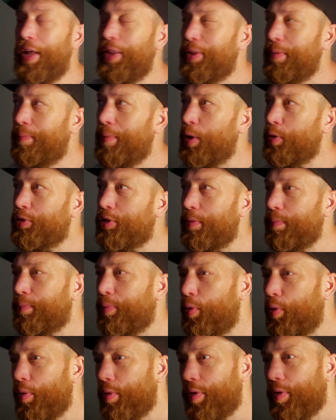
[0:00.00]
The most
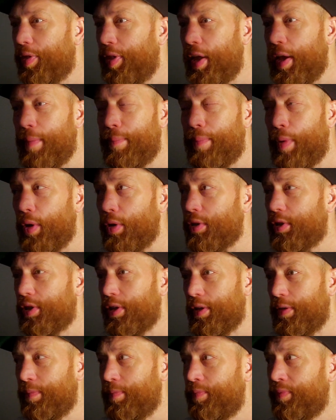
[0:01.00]
important thing in
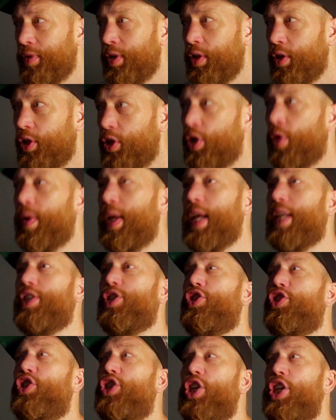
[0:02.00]
boxing You know, he had
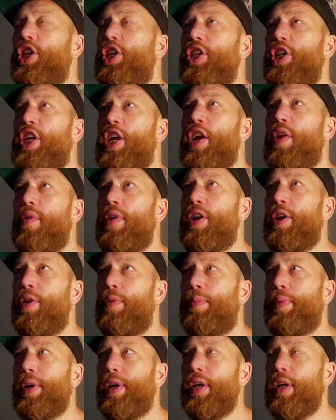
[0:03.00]
his chin in the air a little
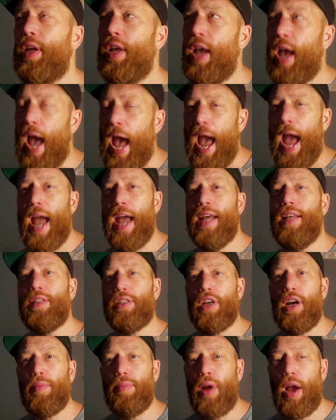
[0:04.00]
bit,
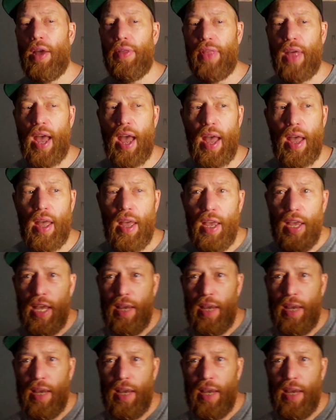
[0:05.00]
hands up like that.